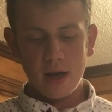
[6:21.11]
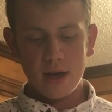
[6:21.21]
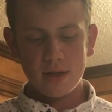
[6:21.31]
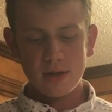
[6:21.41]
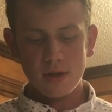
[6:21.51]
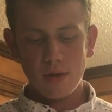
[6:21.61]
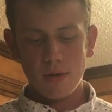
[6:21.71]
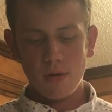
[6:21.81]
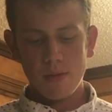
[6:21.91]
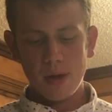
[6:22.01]
has to do
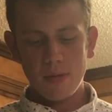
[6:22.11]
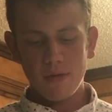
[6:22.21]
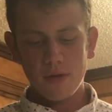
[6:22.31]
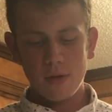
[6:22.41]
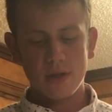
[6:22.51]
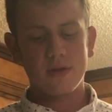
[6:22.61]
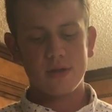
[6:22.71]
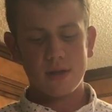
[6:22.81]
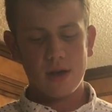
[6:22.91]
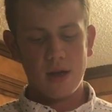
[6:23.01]
with what people view
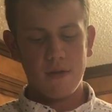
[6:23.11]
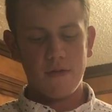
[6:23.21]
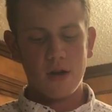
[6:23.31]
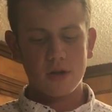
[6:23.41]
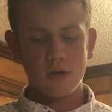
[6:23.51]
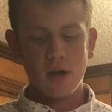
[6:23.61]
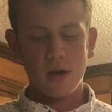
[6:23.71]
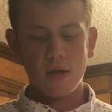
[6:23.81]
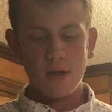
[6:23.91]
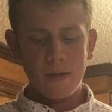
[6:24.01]
as a fair trial.